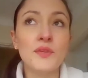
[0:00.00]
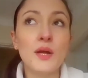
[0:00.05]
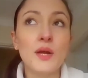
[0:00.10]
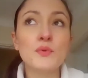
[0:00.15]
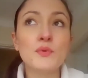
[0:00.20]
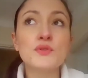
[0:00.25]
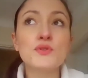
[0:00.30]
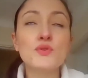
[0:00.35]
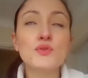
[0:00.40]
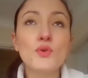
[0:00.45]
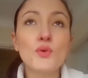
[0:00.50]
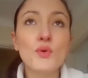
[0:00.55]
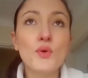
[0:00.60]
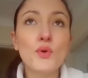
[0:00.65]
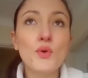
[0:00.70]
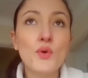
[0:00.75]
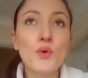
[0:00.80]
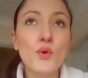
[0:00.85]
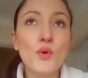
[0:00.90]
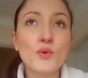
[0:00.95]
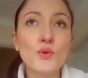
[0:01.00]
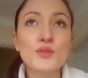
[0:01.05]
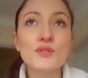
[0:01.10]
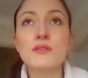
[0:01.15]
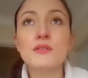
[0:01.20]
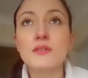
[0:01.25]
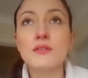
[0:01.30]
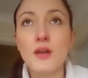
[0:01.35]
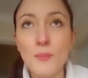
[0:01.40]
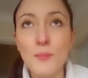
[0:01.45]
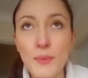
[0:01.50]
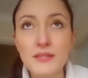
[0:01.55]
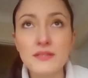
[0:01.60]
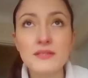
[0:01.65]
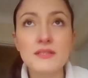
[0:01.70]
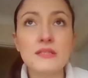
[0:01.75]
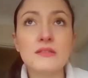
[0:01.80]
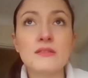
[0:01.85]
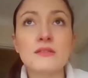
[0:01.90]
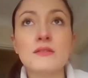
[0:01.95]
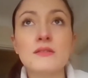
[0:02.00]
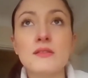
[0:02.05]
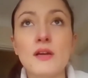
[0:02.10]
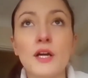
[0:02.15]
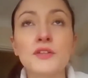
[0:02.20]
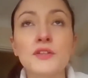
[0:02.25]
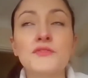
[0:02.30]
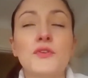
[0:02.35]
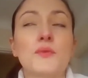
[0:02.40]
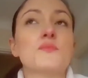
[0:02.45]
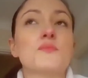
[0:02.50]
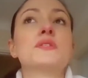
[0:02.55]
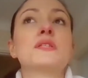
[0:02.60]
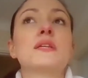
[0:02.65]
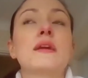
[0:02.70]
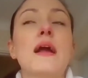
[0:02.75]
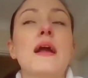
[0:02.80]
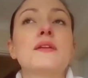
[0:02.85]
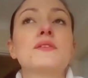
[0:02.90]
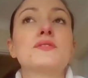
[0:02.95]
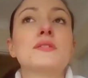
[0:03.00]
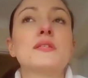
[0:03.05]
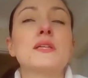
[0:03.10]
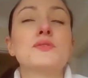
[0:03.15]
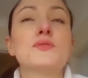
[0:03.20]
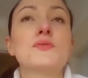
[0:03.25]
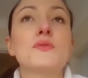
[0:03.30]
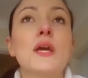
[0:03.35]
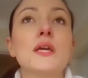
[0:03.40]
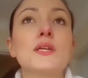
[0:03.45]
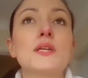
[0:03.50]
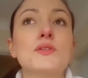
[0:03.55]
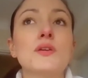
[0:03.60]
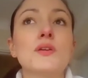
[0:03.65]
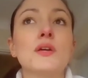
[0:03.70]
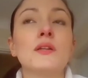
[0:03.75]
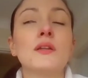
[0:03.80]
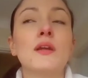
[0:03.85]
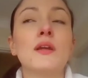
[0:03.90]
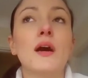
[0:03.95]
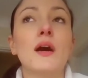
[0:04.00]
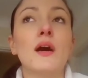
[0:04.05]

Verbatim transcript: there was no stop and start from scratch situation.